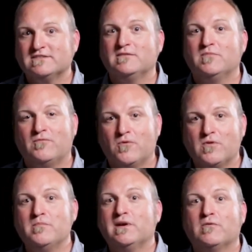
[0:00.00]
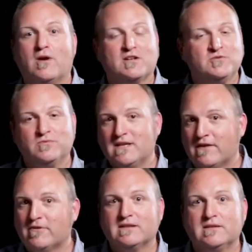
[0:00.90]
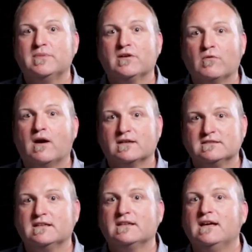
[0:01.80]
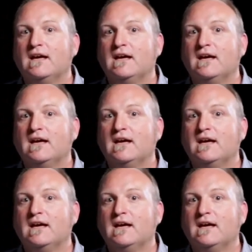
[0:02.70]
in before the big rocks, you'll never get the big rocks in.